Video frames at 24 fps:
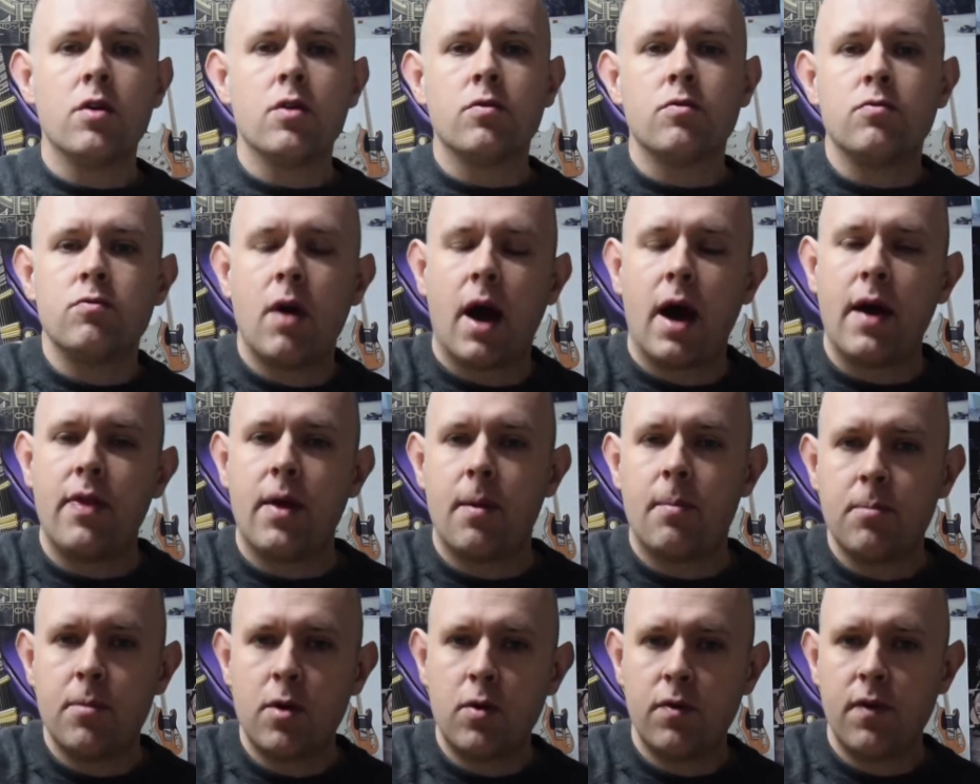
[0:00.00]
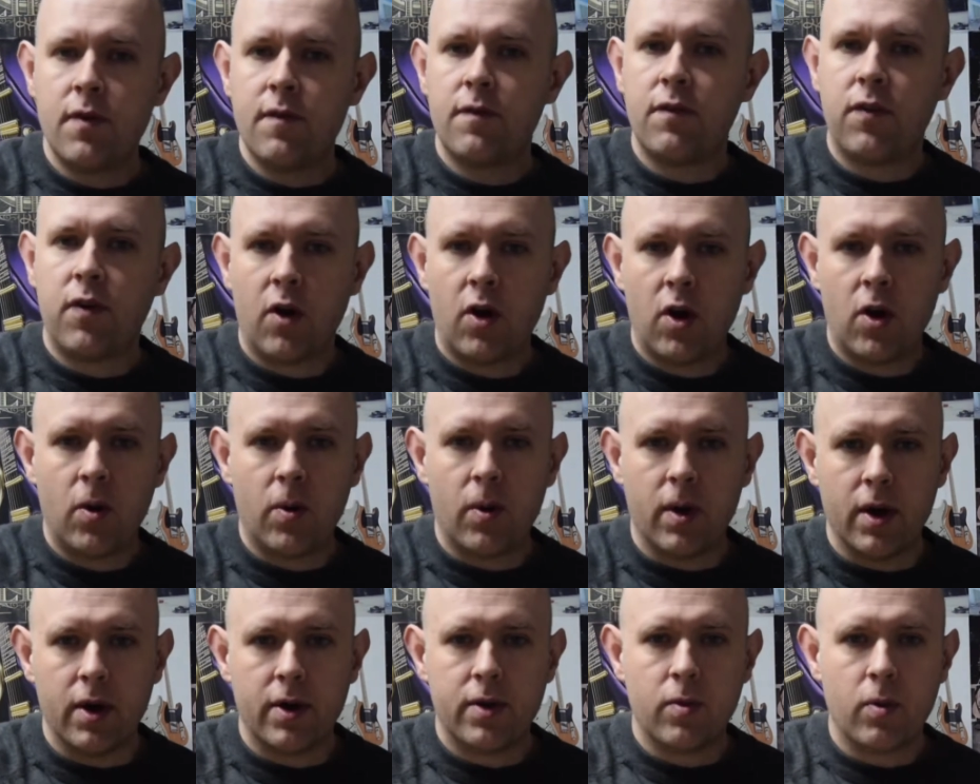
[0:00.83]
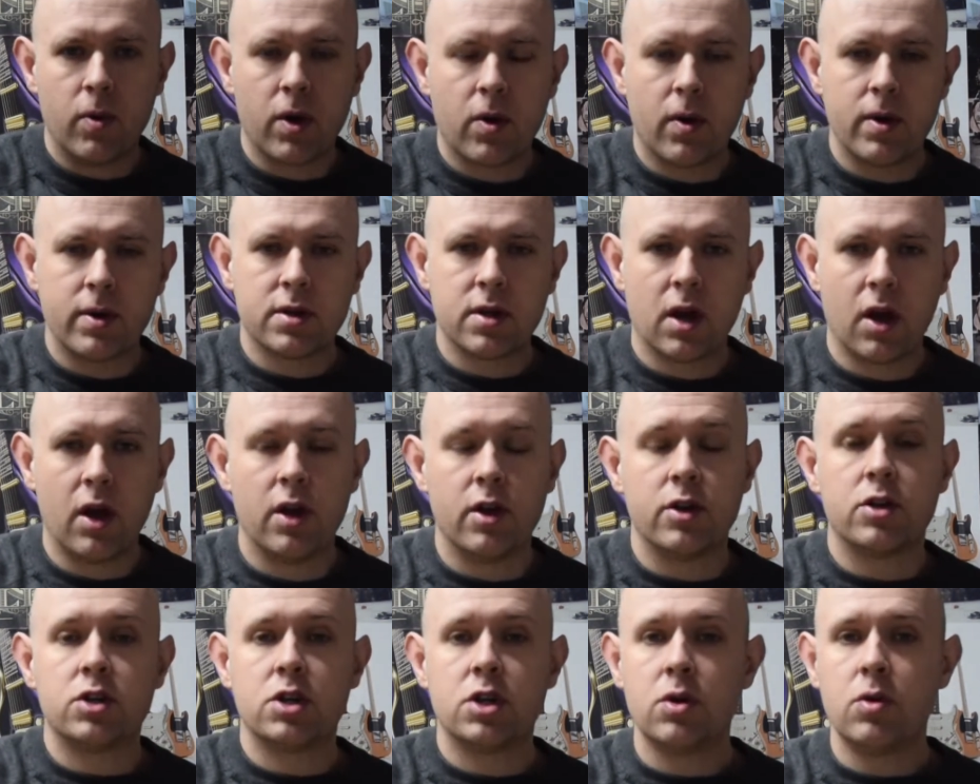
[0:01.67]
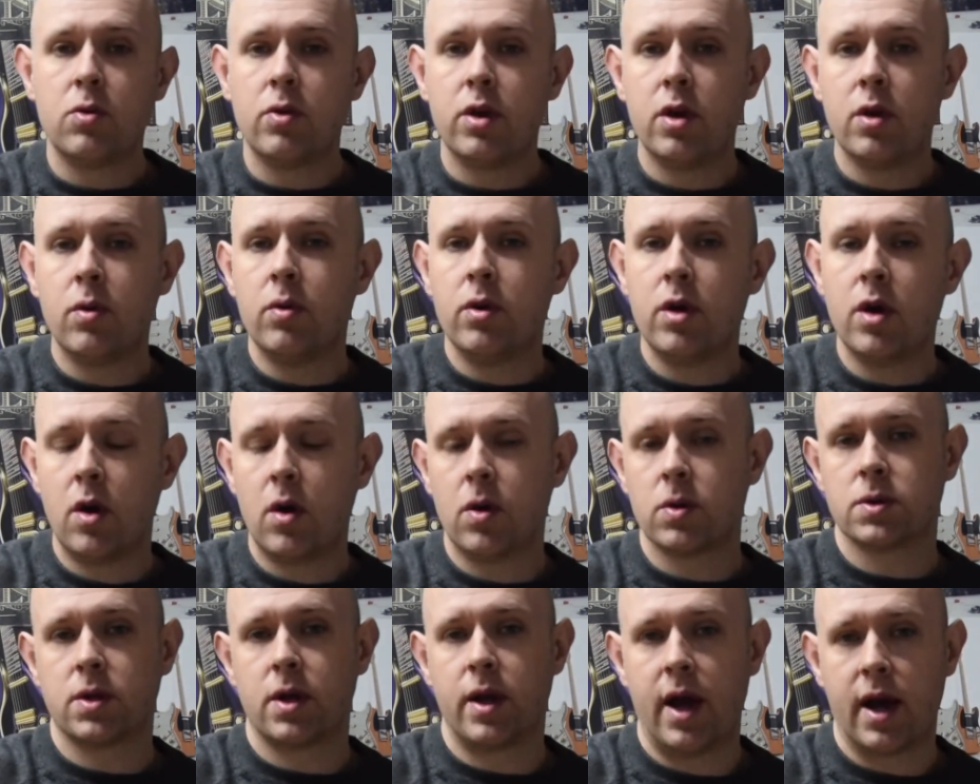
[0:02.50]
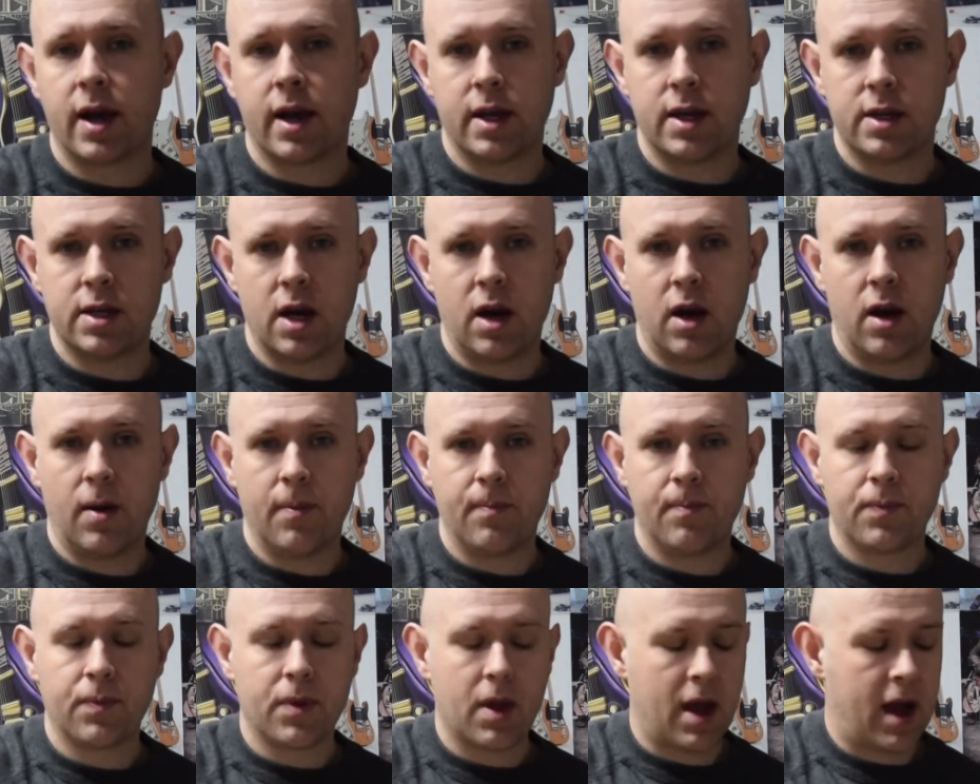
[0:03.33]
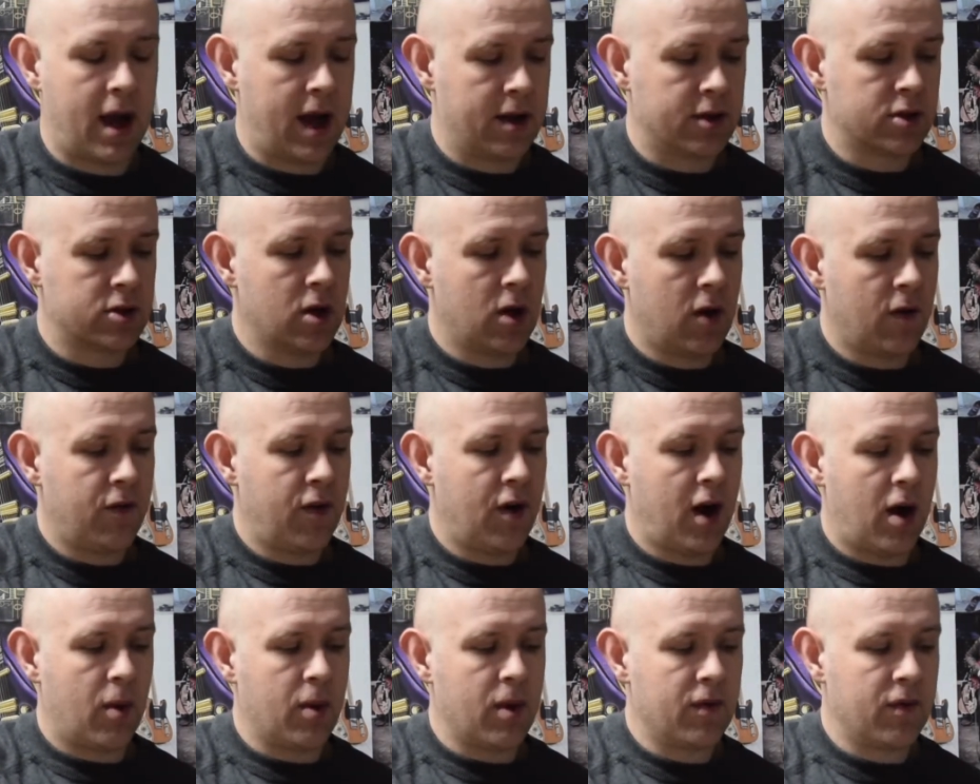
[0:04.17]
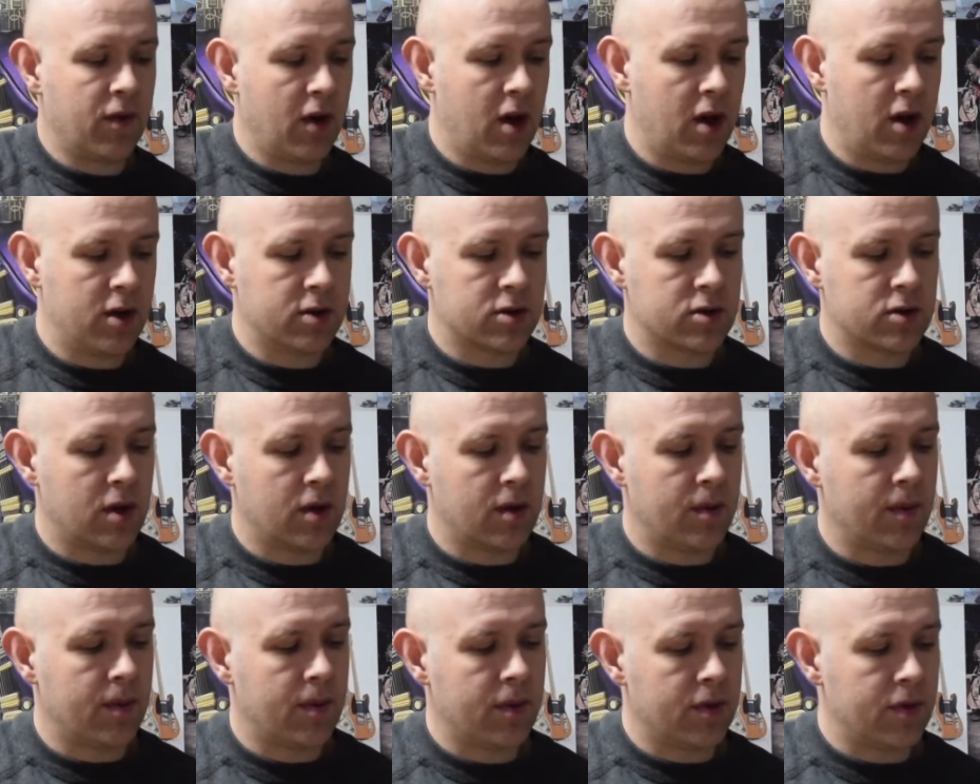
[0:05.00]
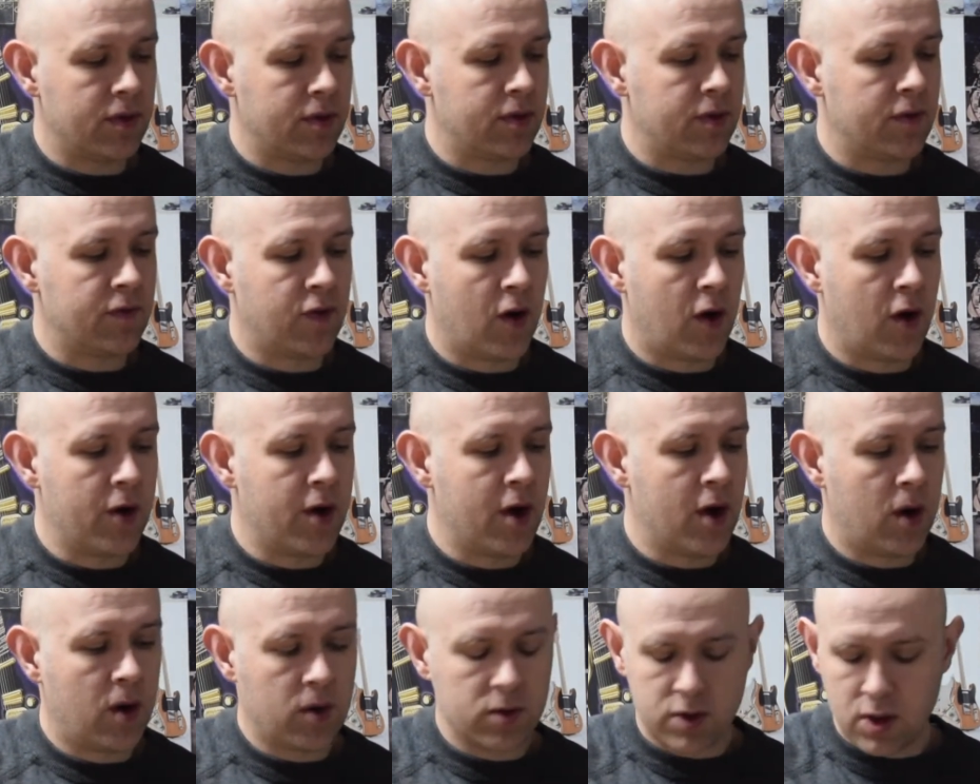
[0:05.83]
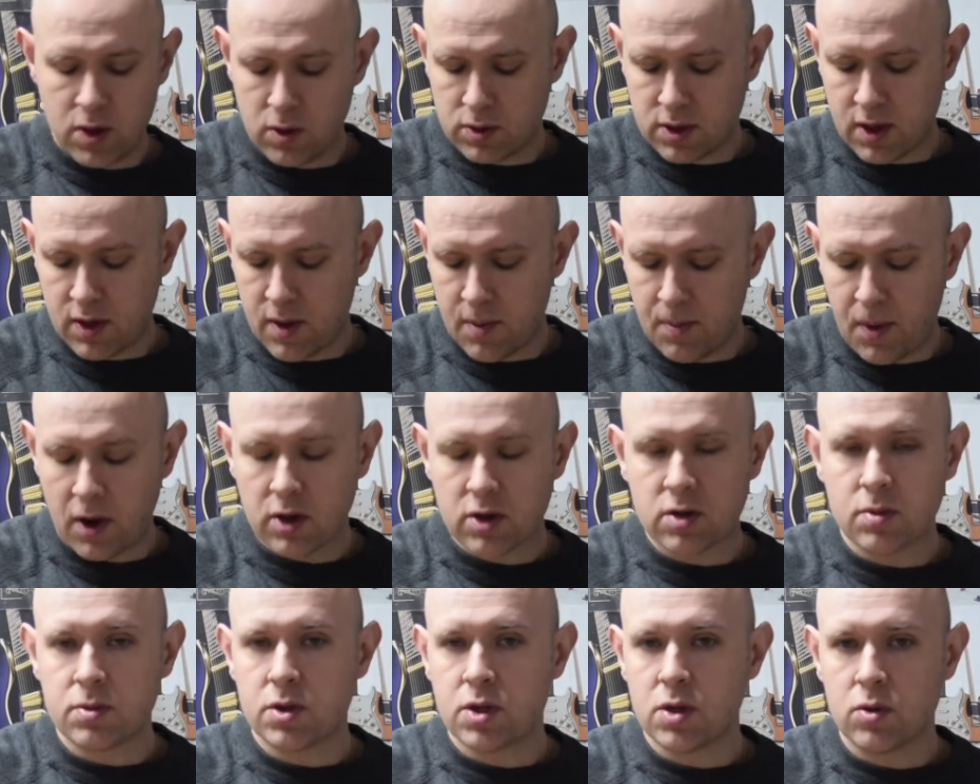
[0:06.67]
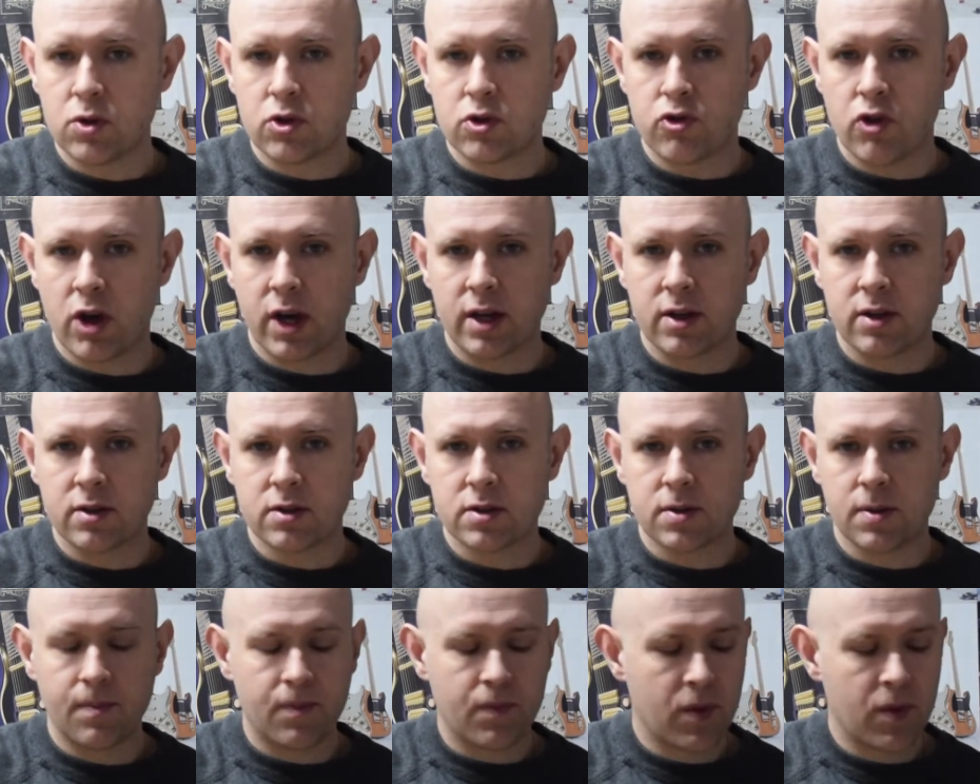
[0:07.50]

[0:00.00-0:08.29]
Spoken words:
Right then, moving forward, we're going to learn 2 new notes on our guitar. And so far we've learnt 4 notes using the bottom 2 strings.